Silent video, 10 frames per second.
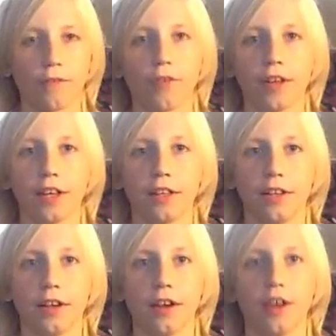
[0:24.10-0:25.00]
for Days
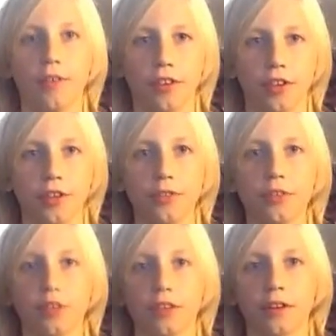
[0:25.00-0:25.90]
here with a new
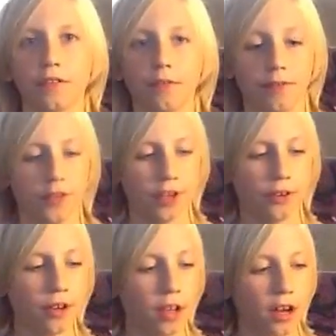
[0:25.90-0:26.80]
Nerf review
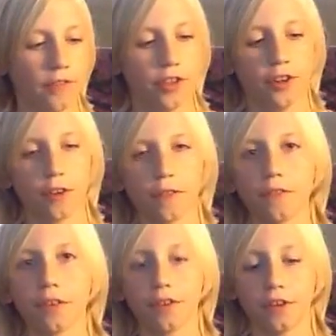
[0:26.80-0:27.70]
of the Nerf
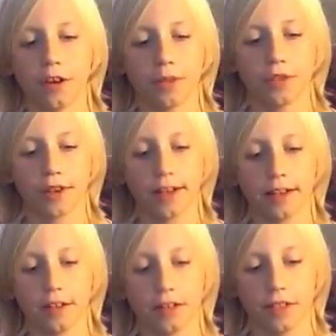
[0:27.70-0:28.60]
Zombiestrike
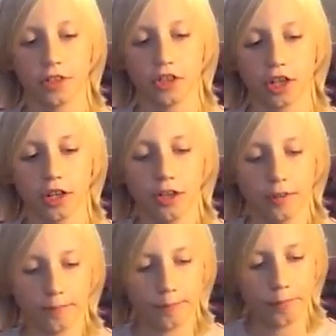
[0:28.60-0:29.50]
Clearshot.
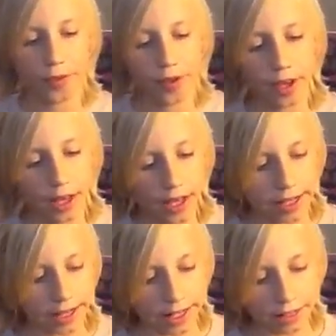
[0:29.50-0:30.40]

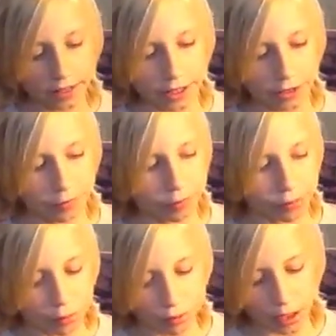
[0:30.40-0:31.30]
It is
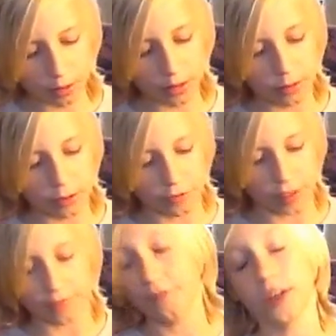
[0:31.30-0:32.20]
probably one of my
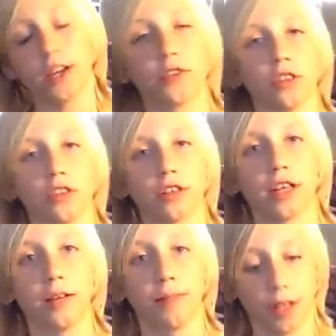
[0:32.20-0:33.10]
favorite
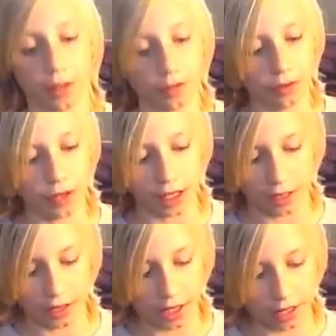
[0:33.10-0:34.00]
looking pistols. The
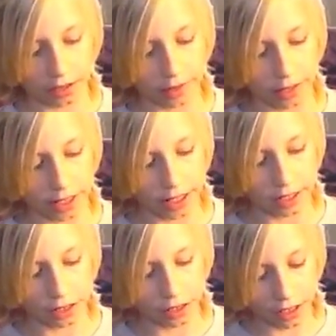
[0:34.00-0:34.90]
aesthetics are really
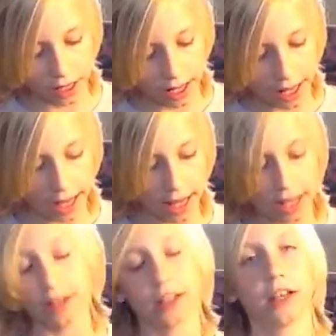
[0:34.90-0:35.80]
nice,
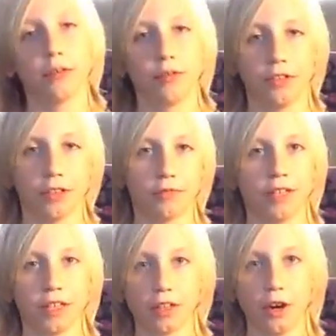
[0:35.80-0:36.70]
and it comes with a
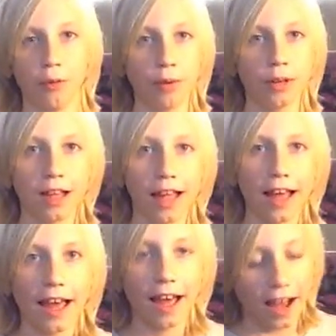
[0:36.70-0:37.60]
sweet scope.
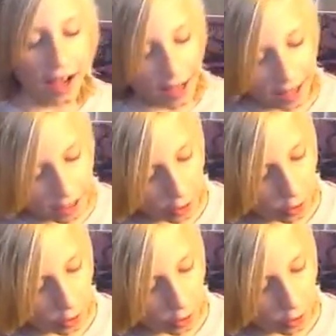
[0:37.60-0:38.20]
It